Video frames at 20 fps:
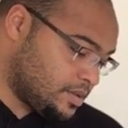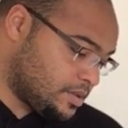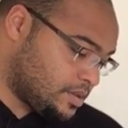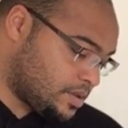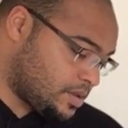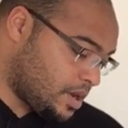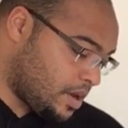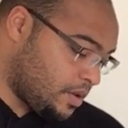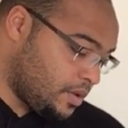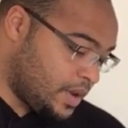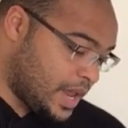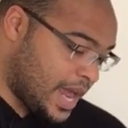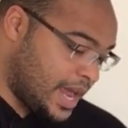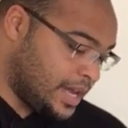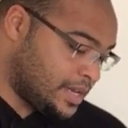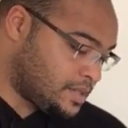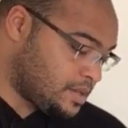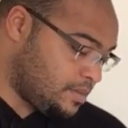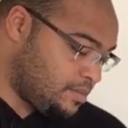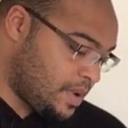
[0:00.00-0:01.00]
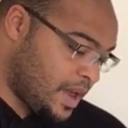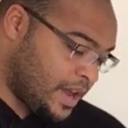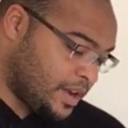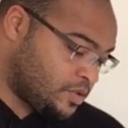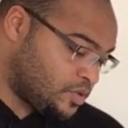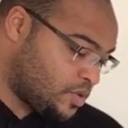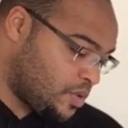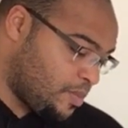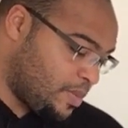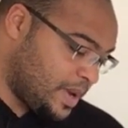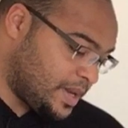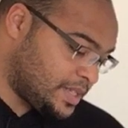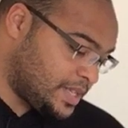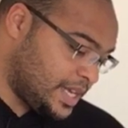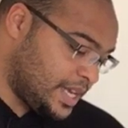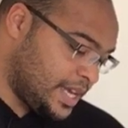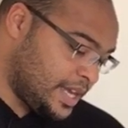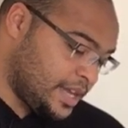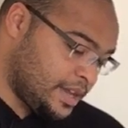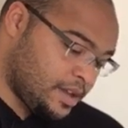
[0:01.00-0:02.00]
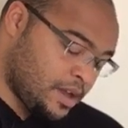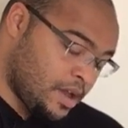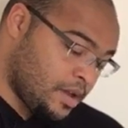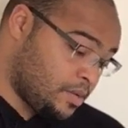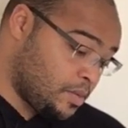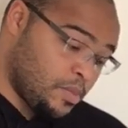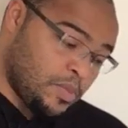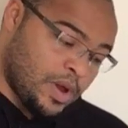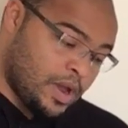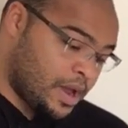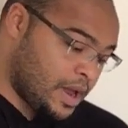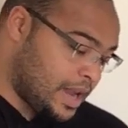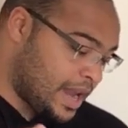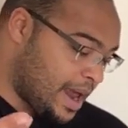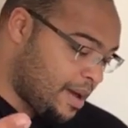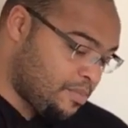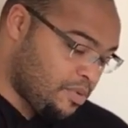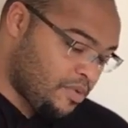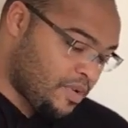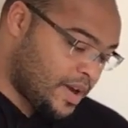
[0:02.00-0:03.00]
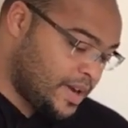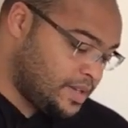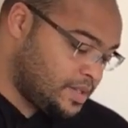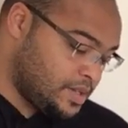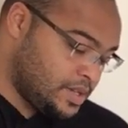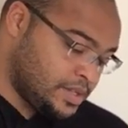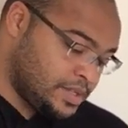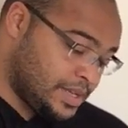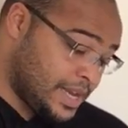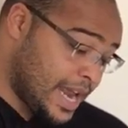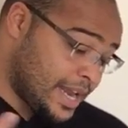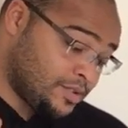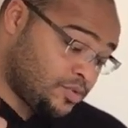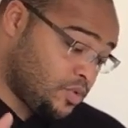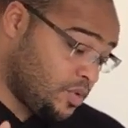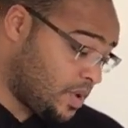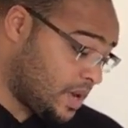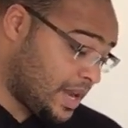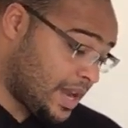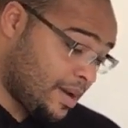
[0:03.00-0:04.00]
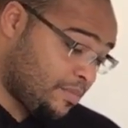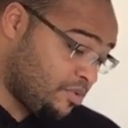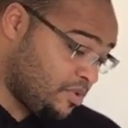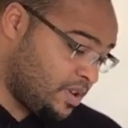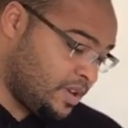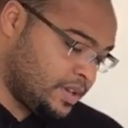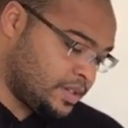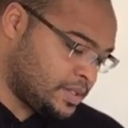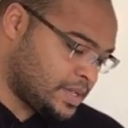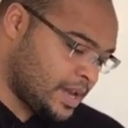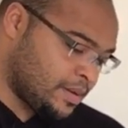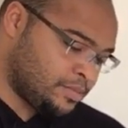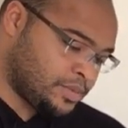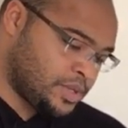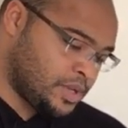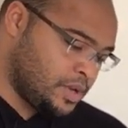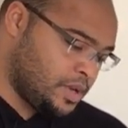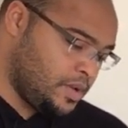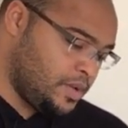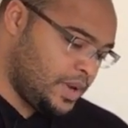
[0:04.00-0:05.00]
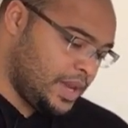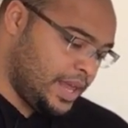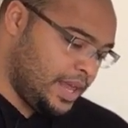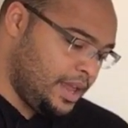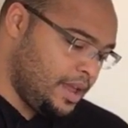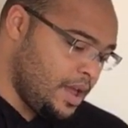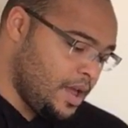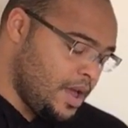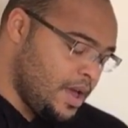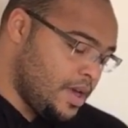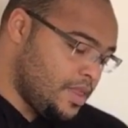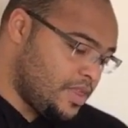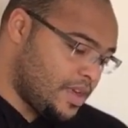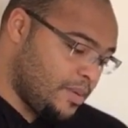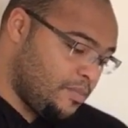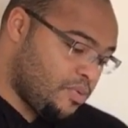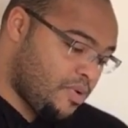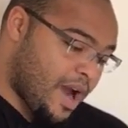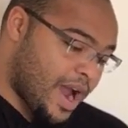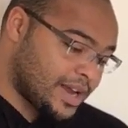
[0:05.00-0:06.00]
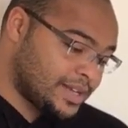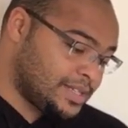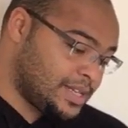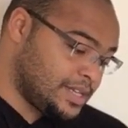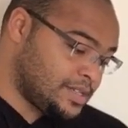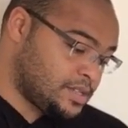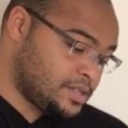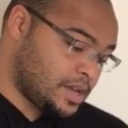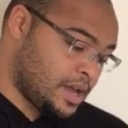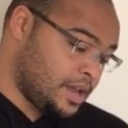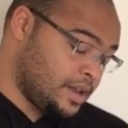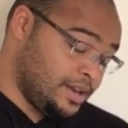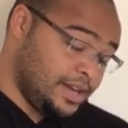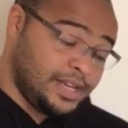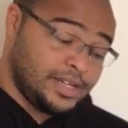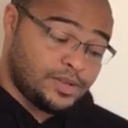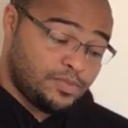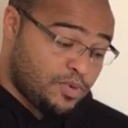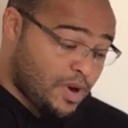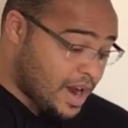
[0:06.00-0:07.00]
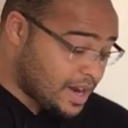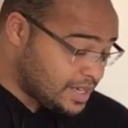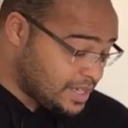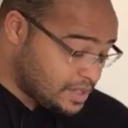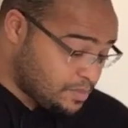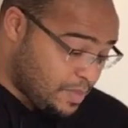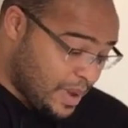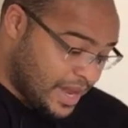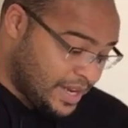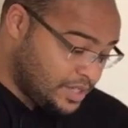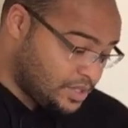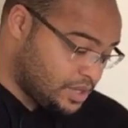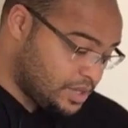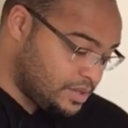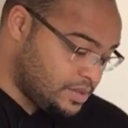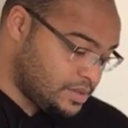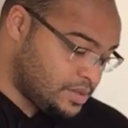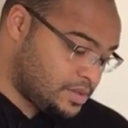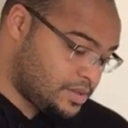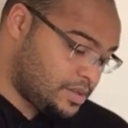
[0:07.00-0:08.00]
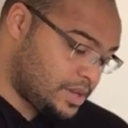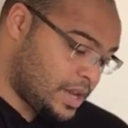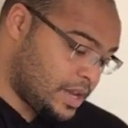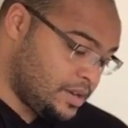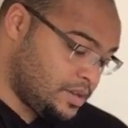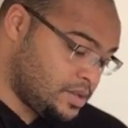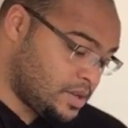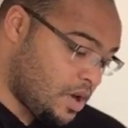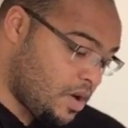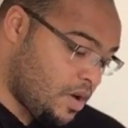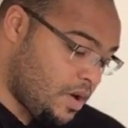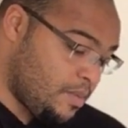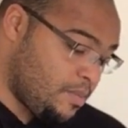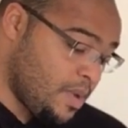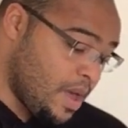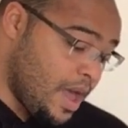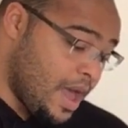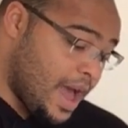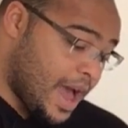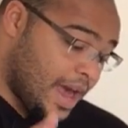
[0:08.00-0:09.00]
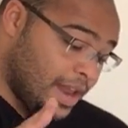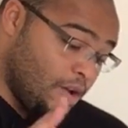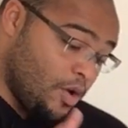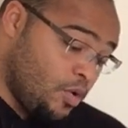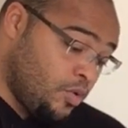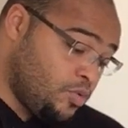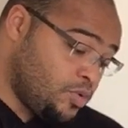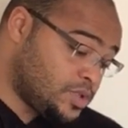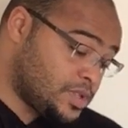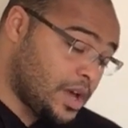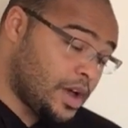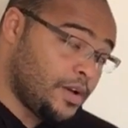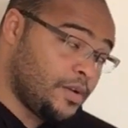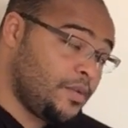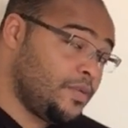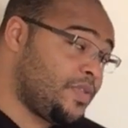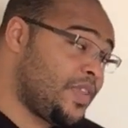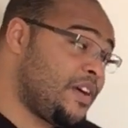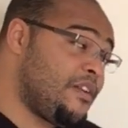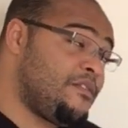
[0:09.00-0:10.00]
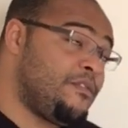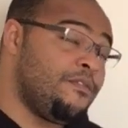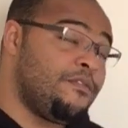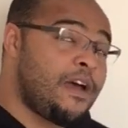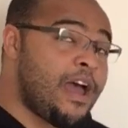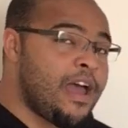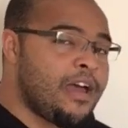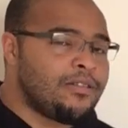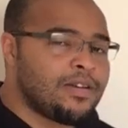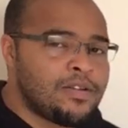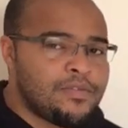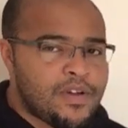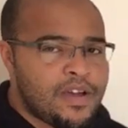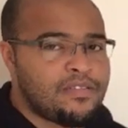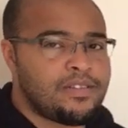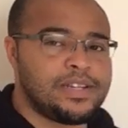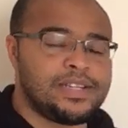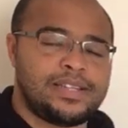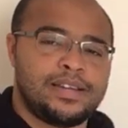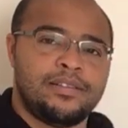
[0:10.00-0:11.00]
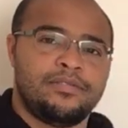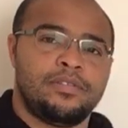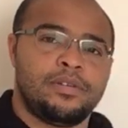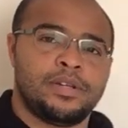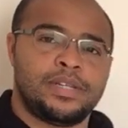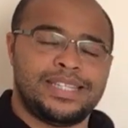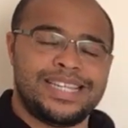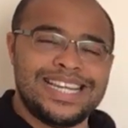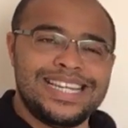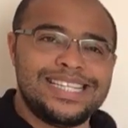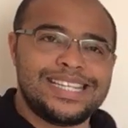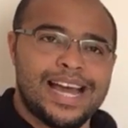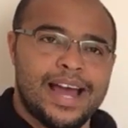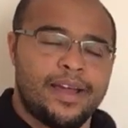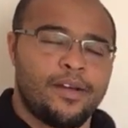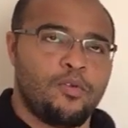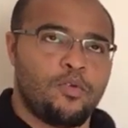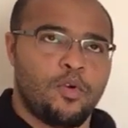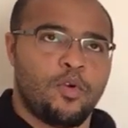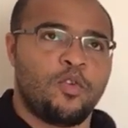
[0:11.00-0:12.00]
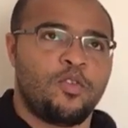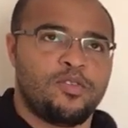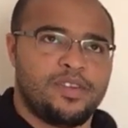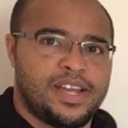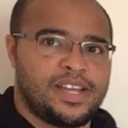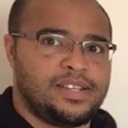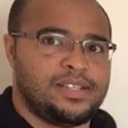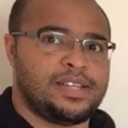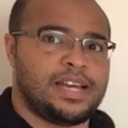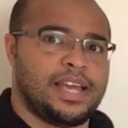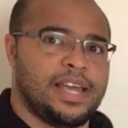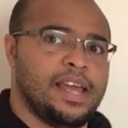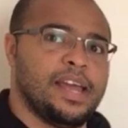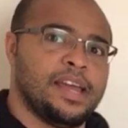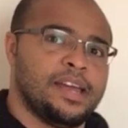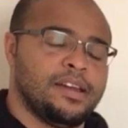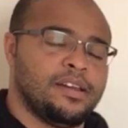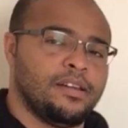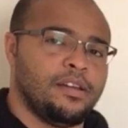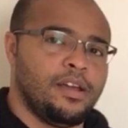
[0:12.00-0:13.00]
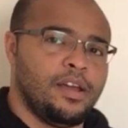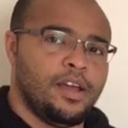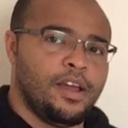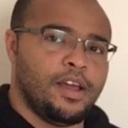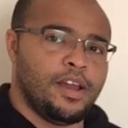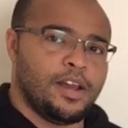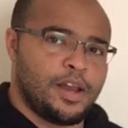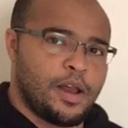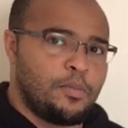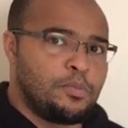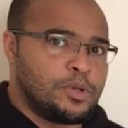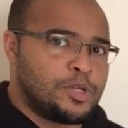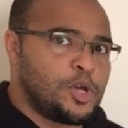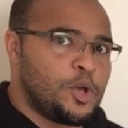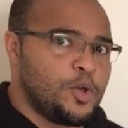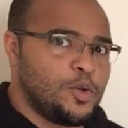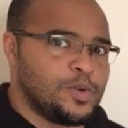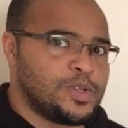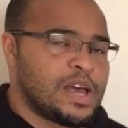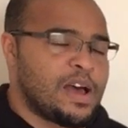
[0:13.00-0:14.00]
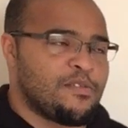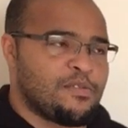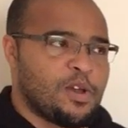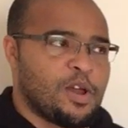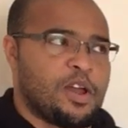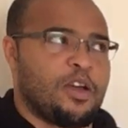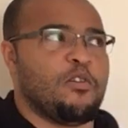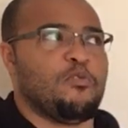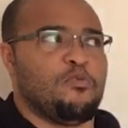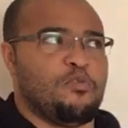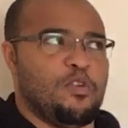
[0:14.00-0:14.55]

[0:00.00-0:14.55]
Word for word: so yeah some extra bits here uh, collaborators natural collaborators absolutely they practice uh, need to practice patience and time and also they're very very de detail orientated number twos have like a